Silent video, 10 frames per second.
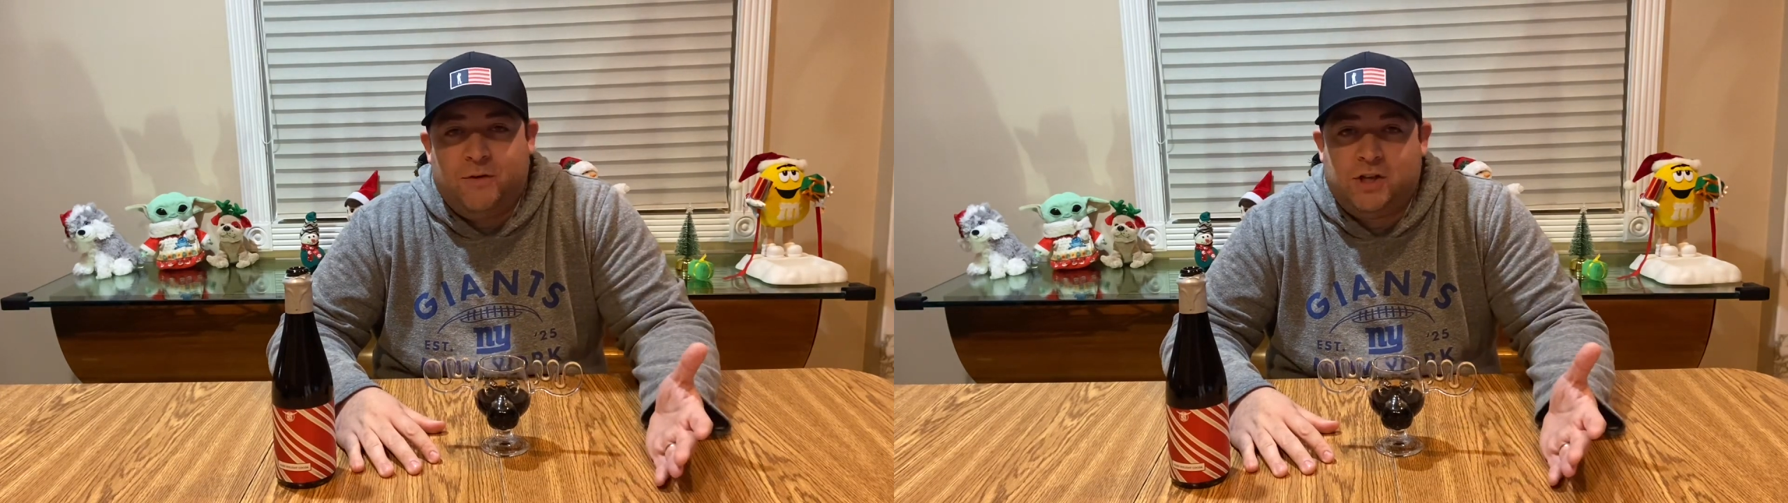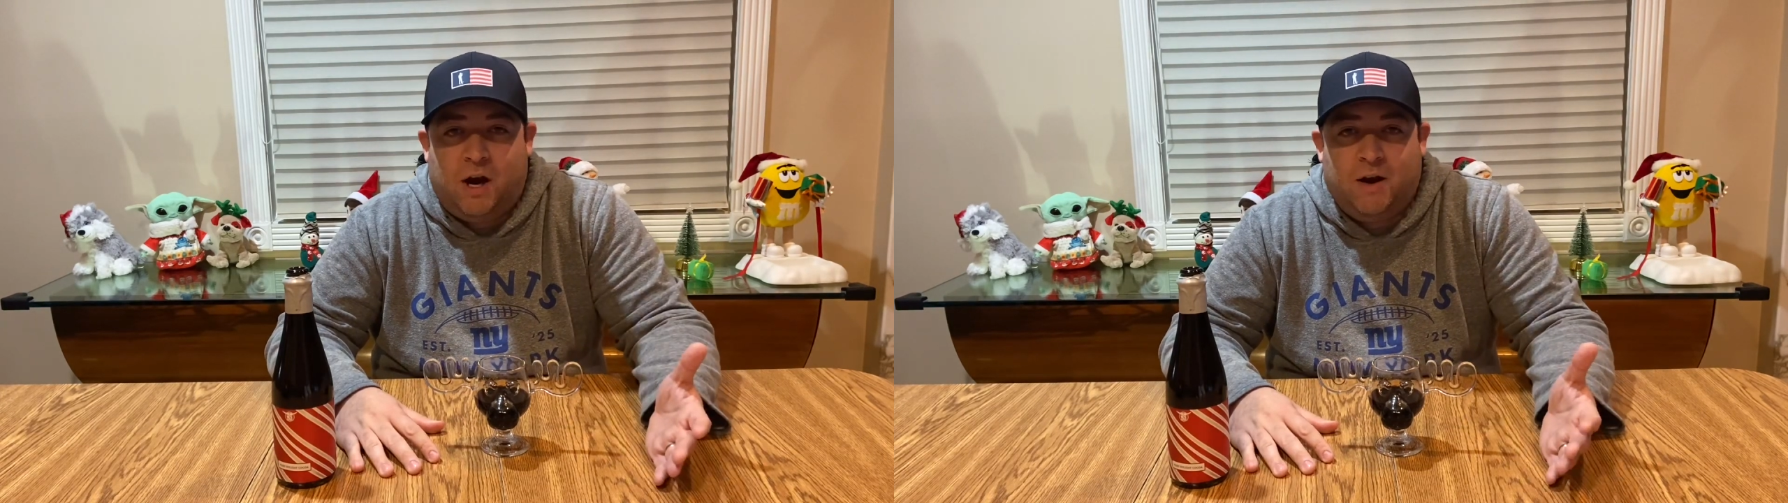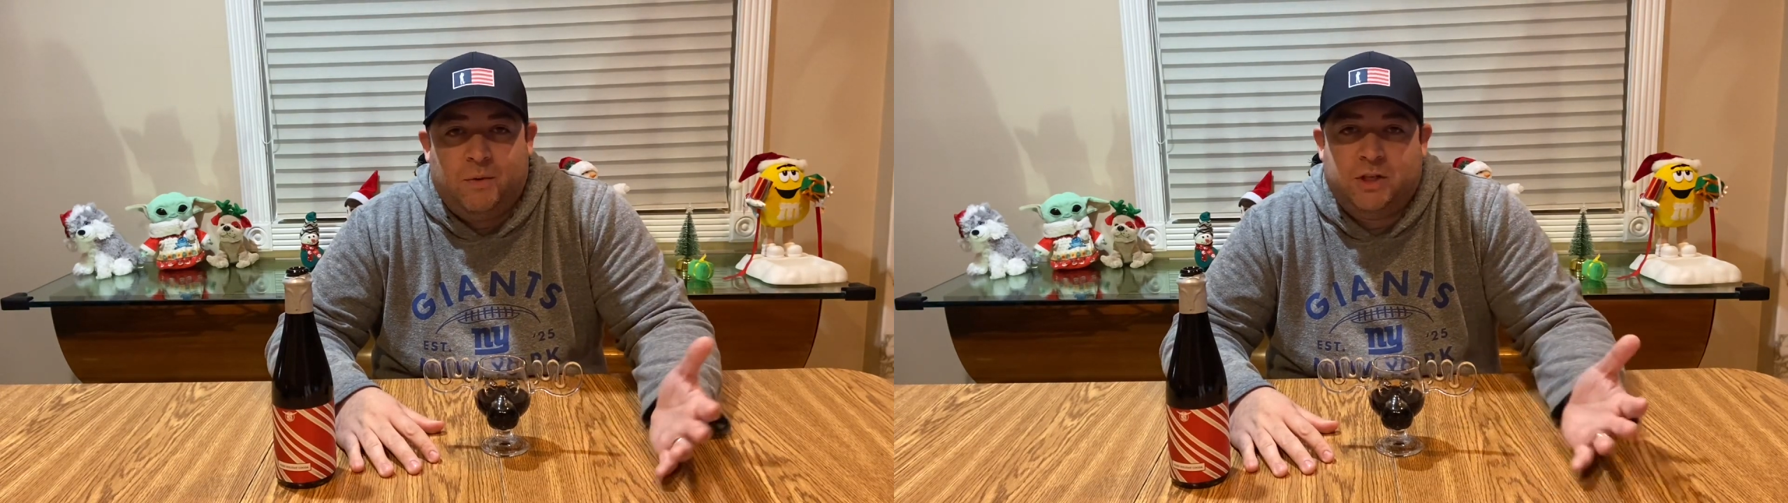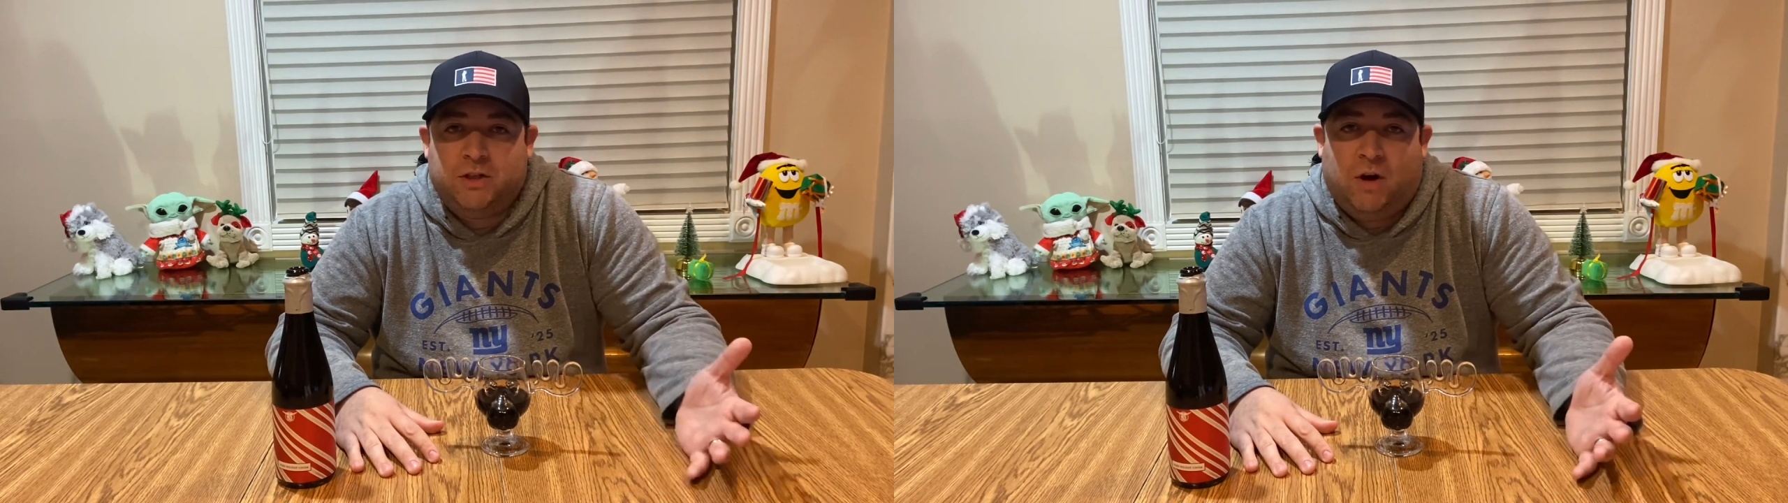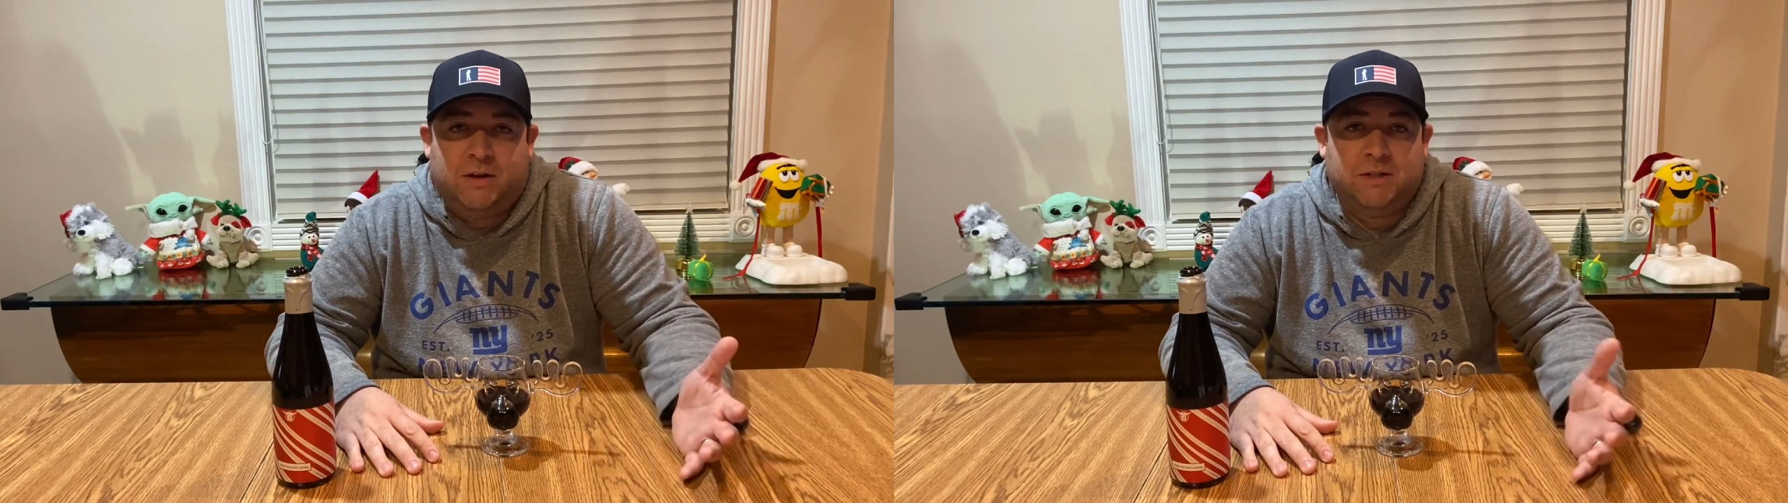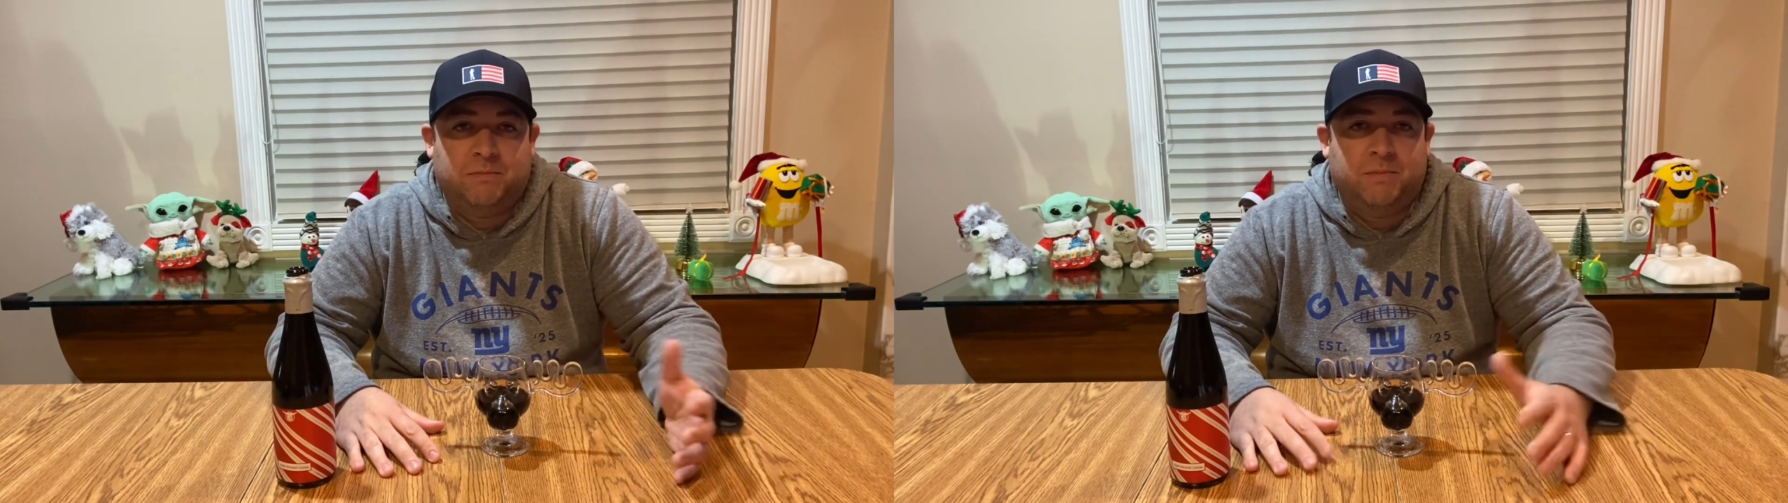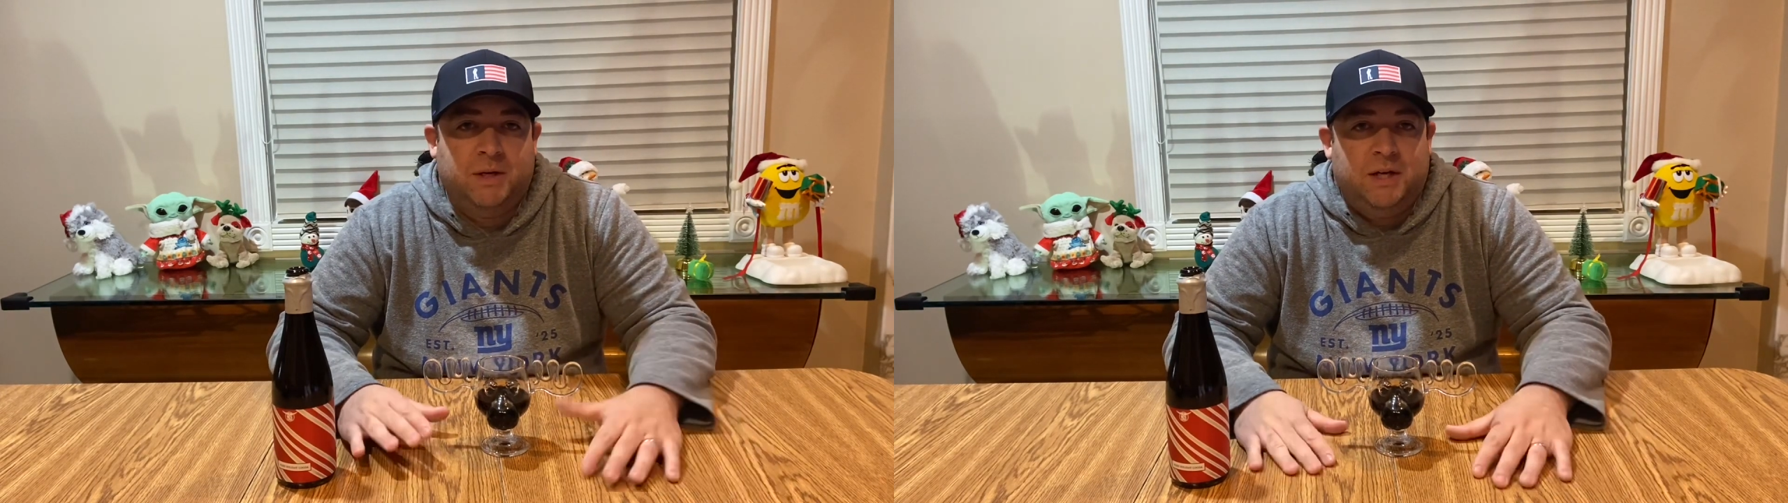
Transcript: for charity, which is awesome.